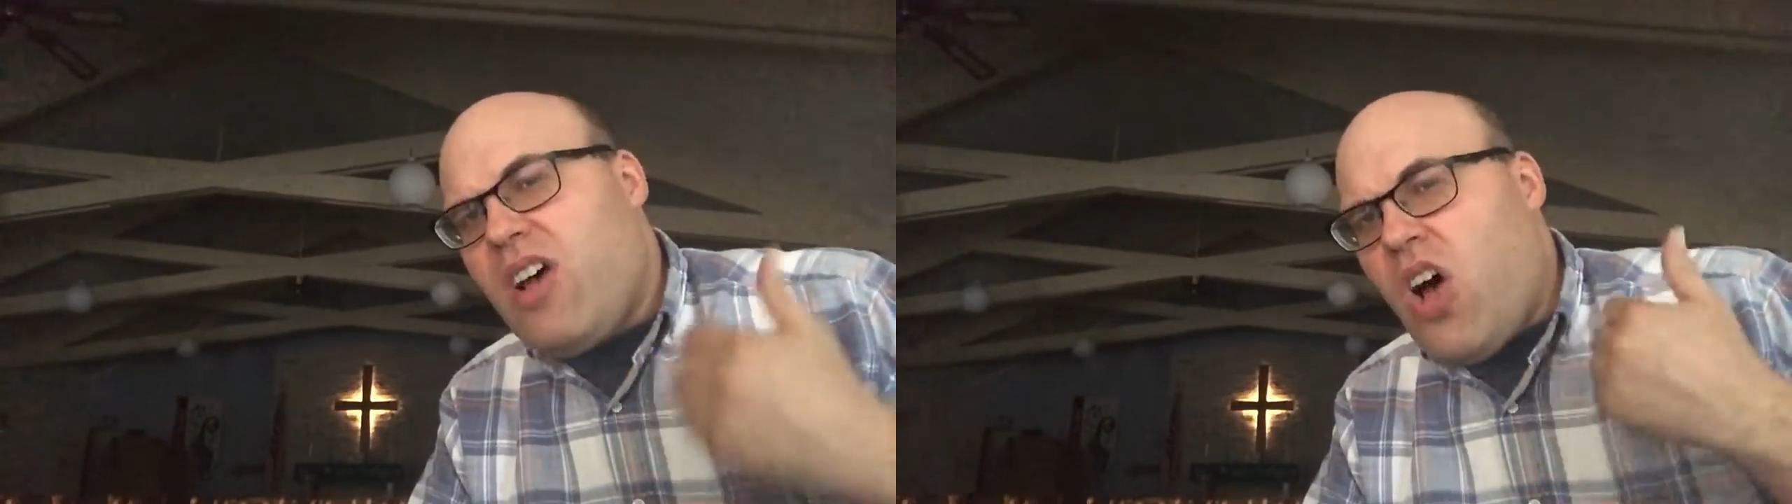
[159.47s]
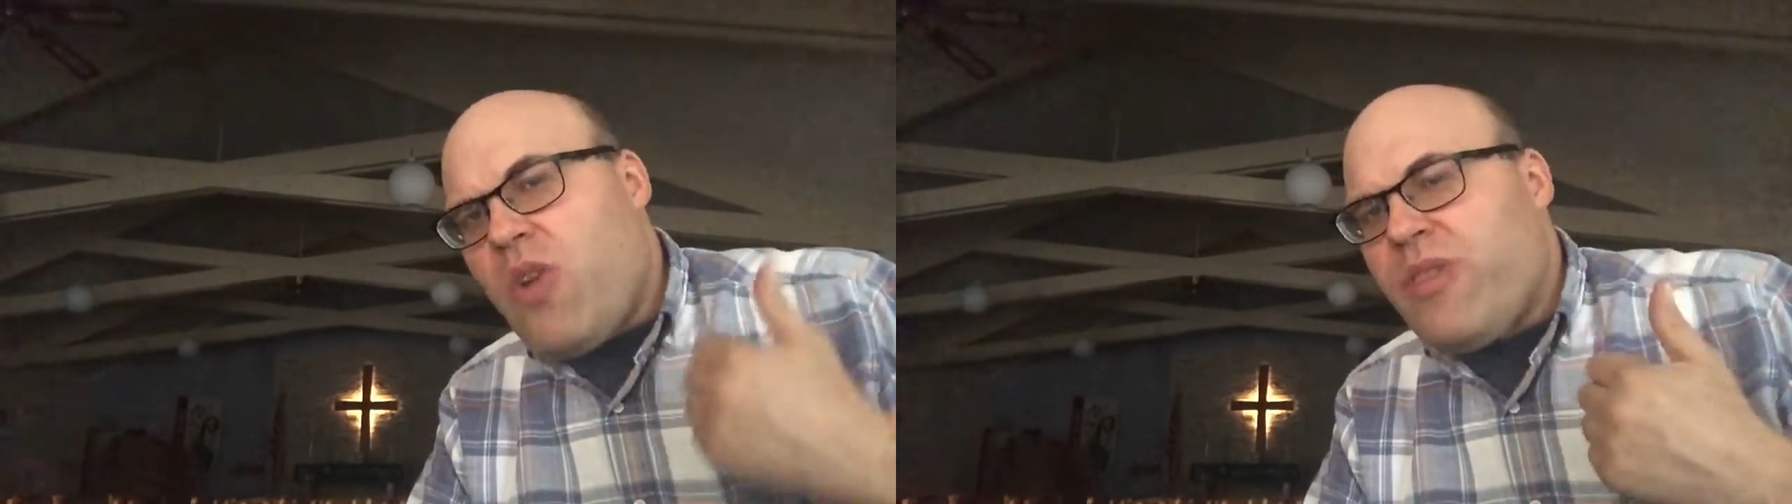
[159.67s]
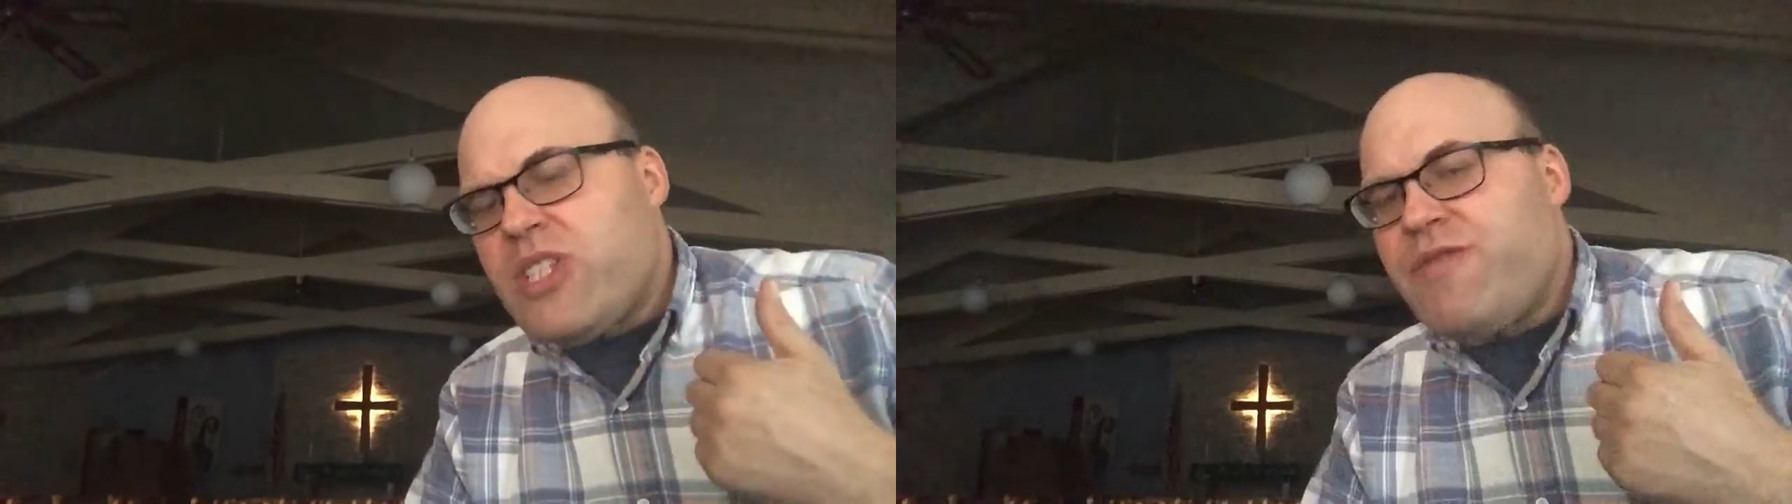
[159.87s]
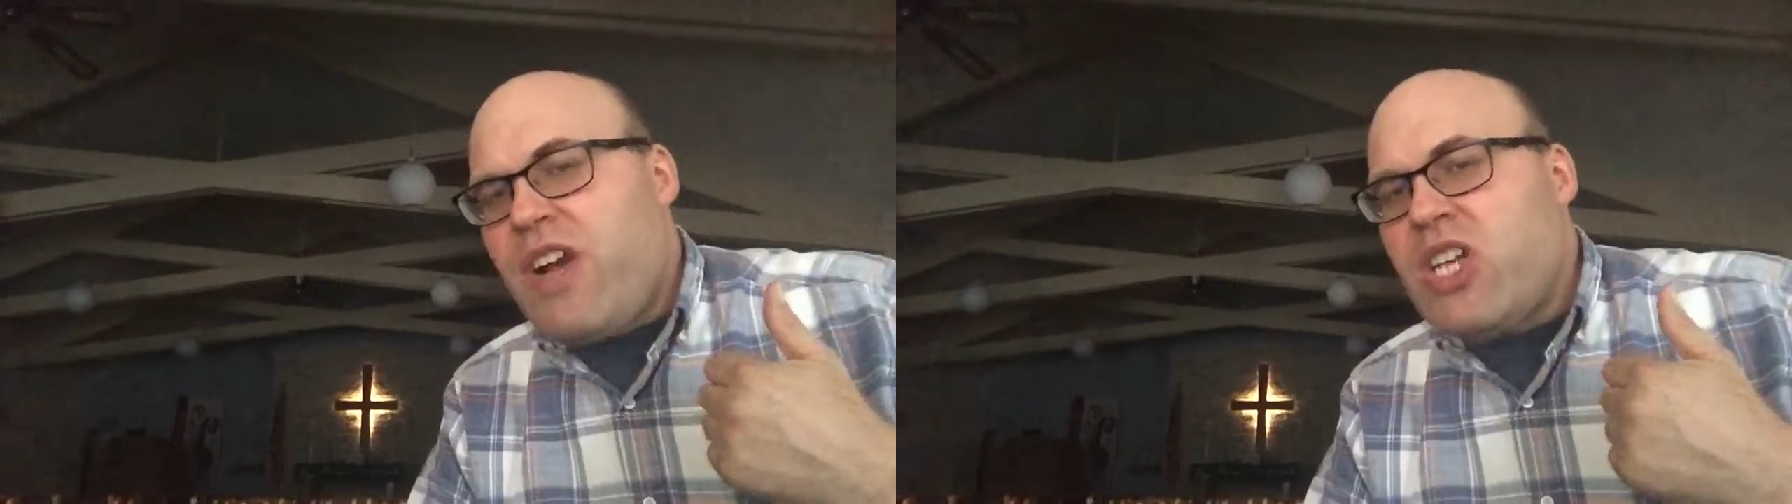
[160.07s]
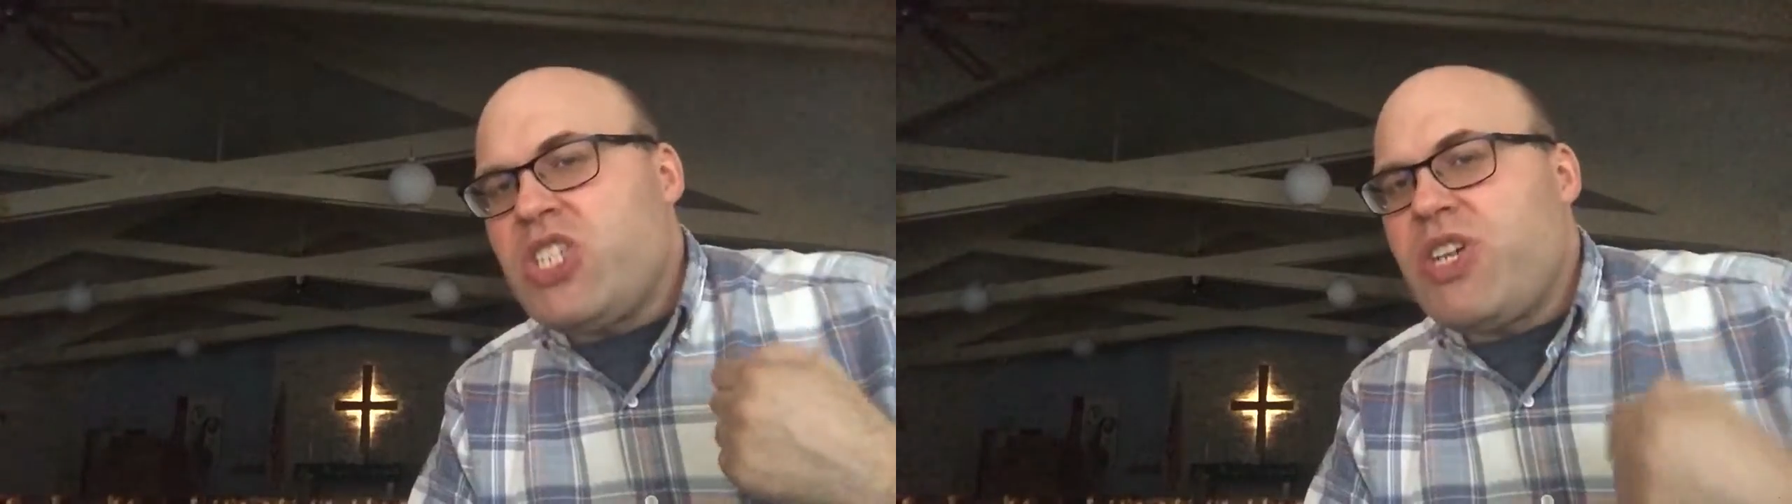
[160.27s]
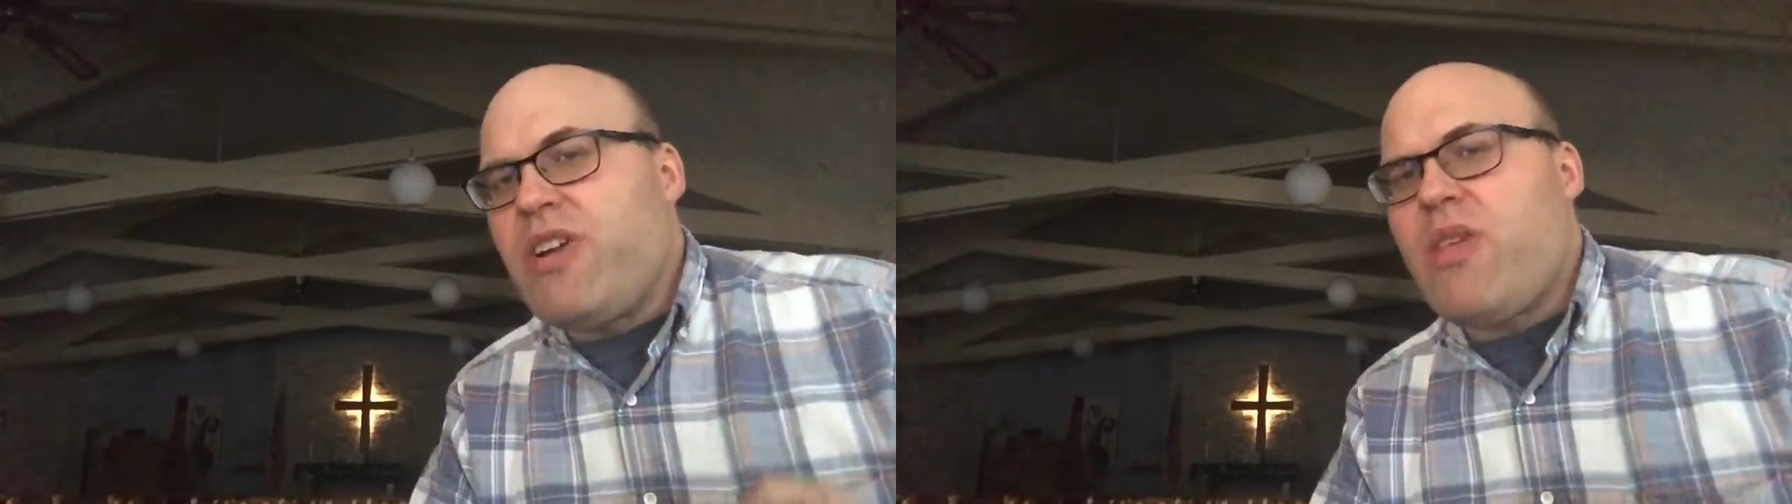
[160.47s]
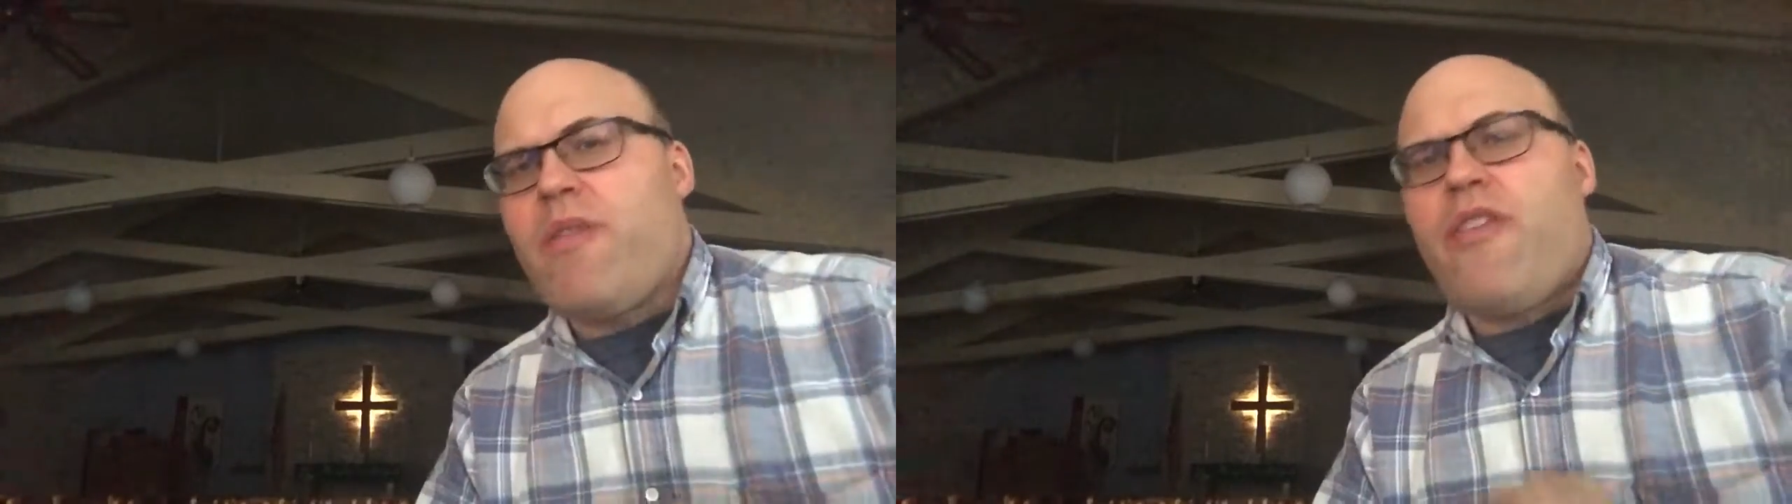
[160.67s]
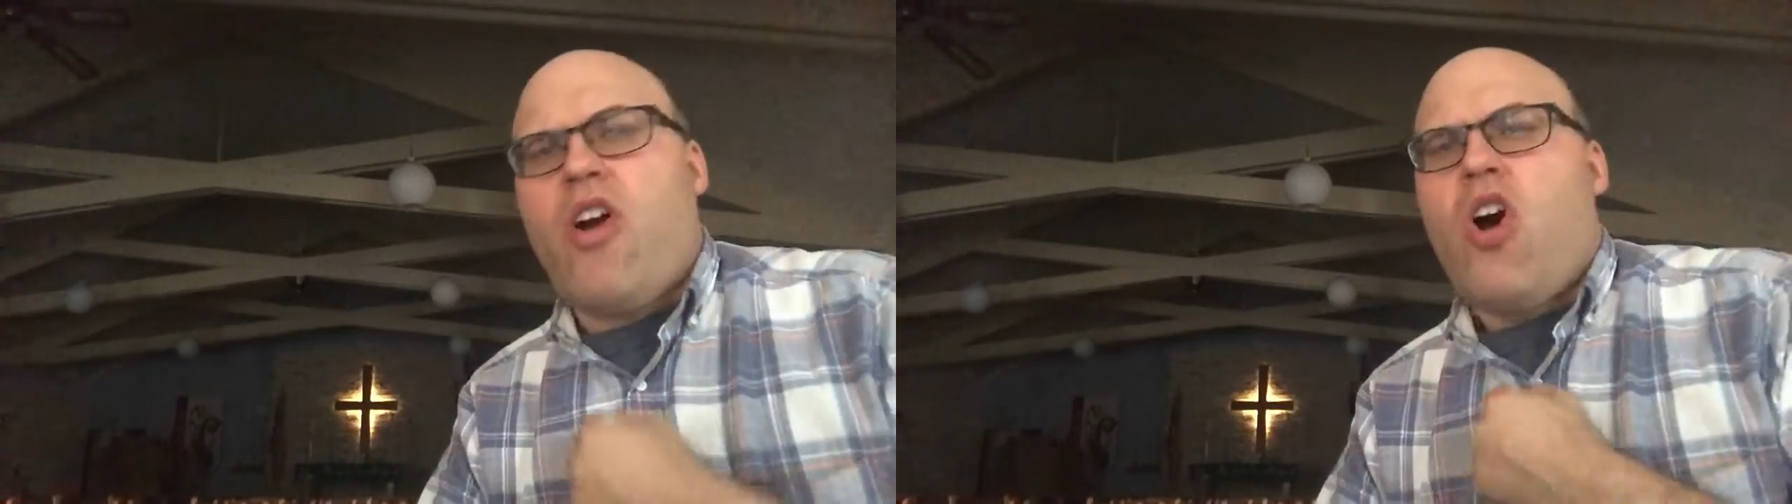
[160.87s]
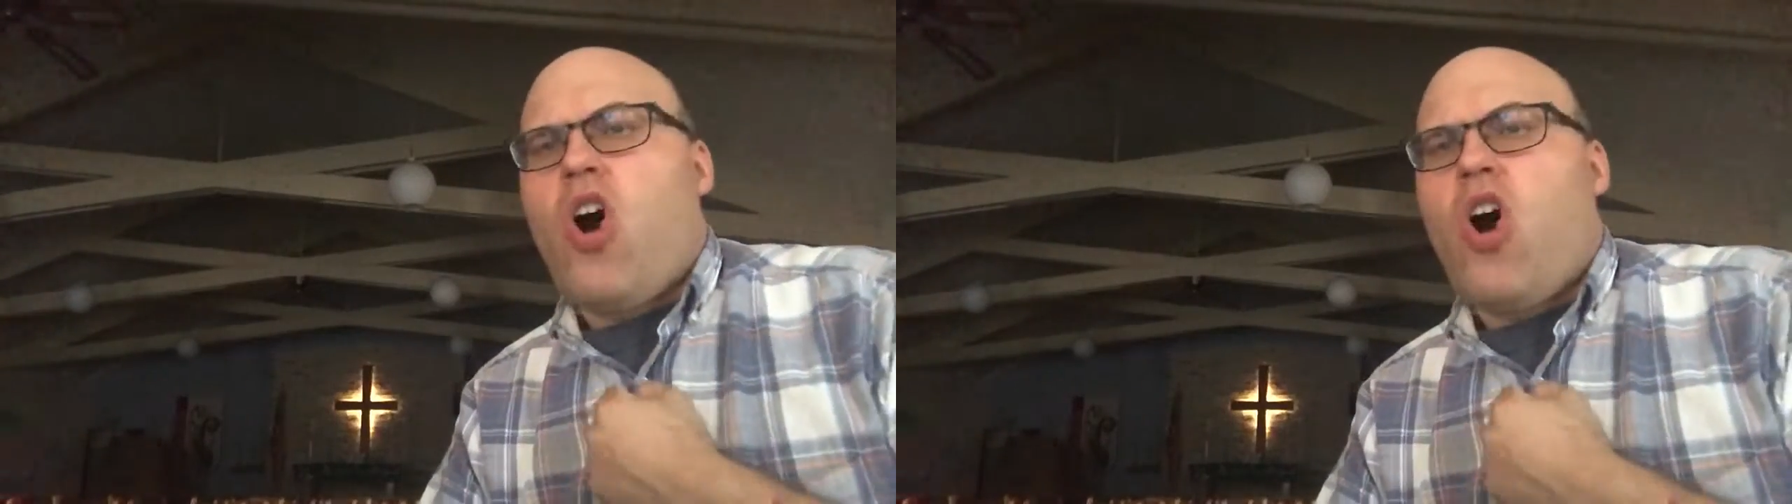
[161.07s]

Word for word: a religious functionary, another one of our